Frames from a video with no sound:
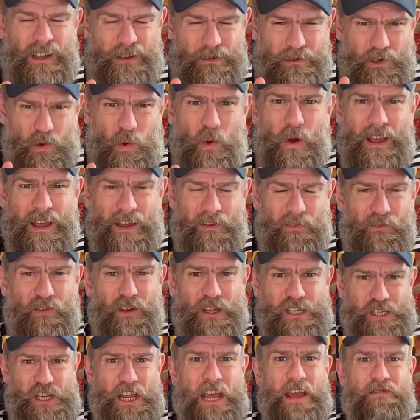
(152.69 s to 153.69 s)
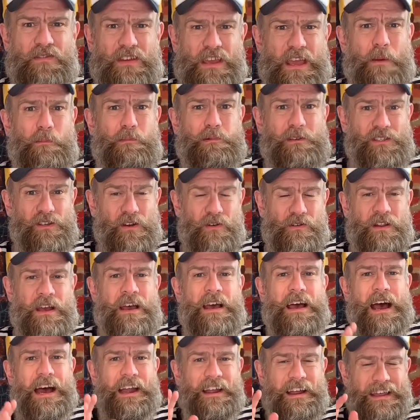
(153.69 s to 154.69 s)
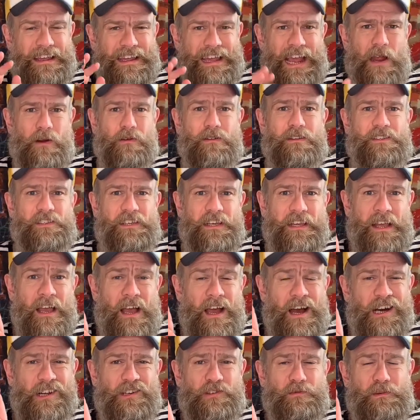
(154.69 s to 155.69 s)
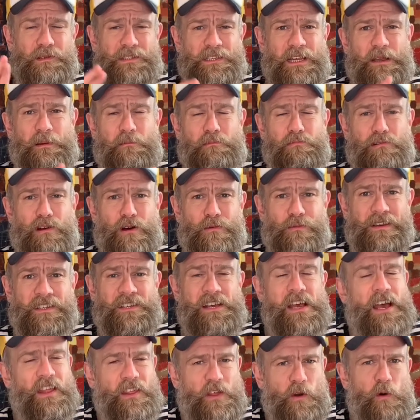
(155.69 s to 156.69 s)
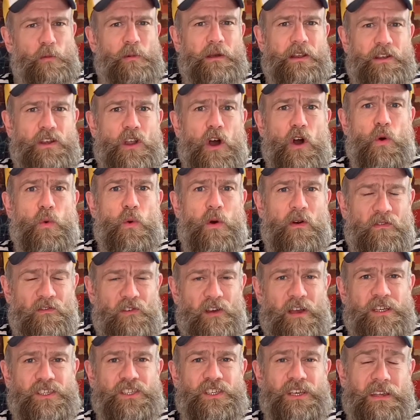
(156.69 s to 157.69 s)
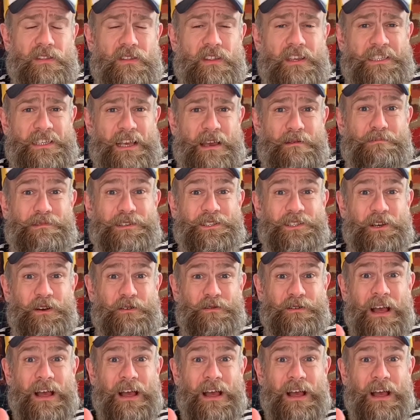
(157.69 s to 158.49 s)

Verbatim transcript: It's quite a fish heavy episode and I guarantee, 100% promise, there will be no fish in this episode.